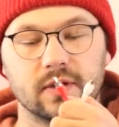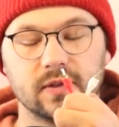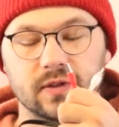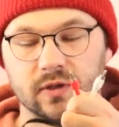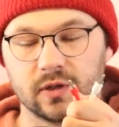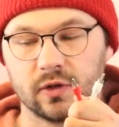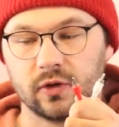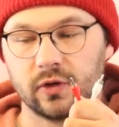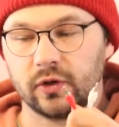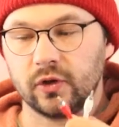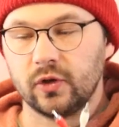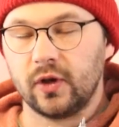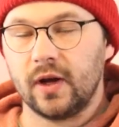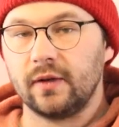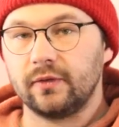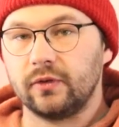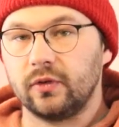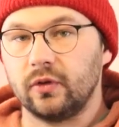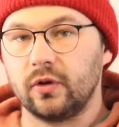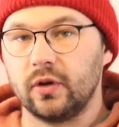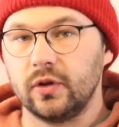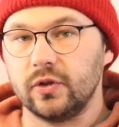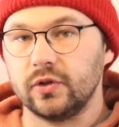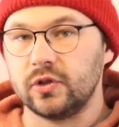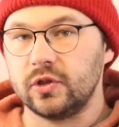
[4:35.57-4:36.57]
So you'll have
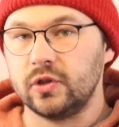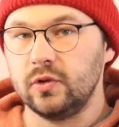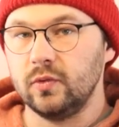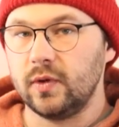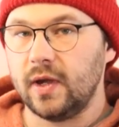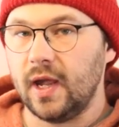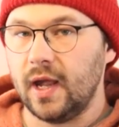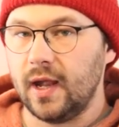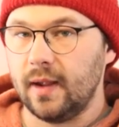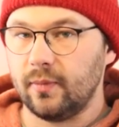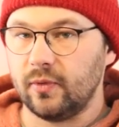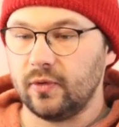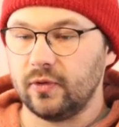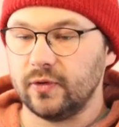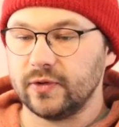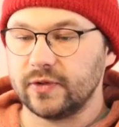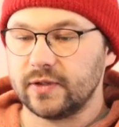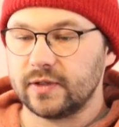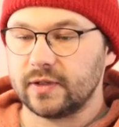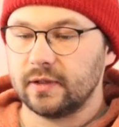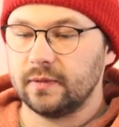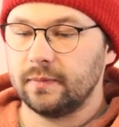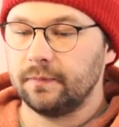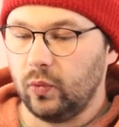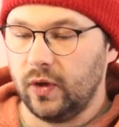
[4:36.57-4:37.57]
to run two
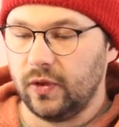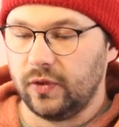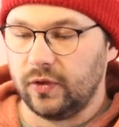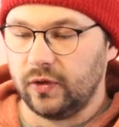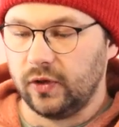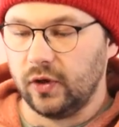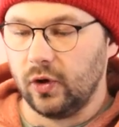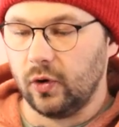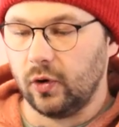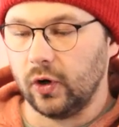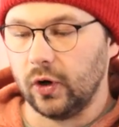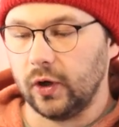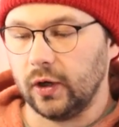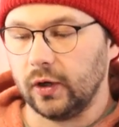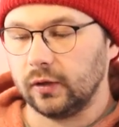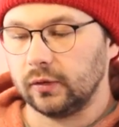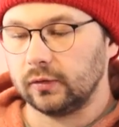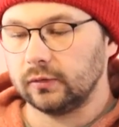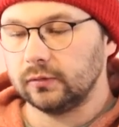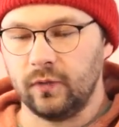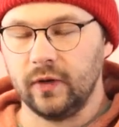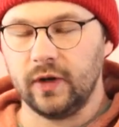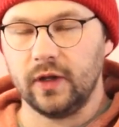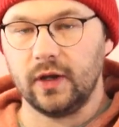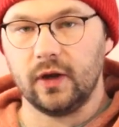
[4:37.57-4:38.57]
cables with your
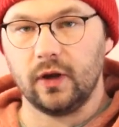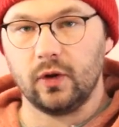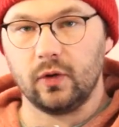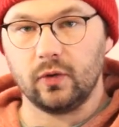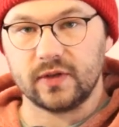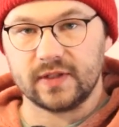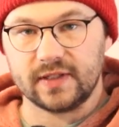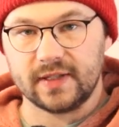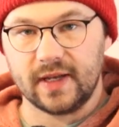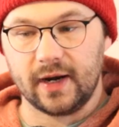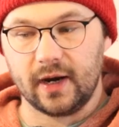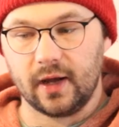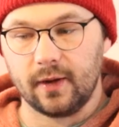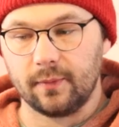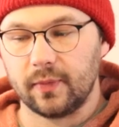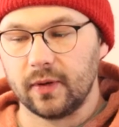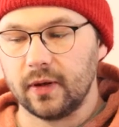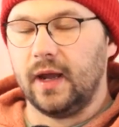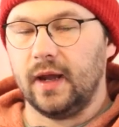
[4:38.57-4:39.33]
video setup,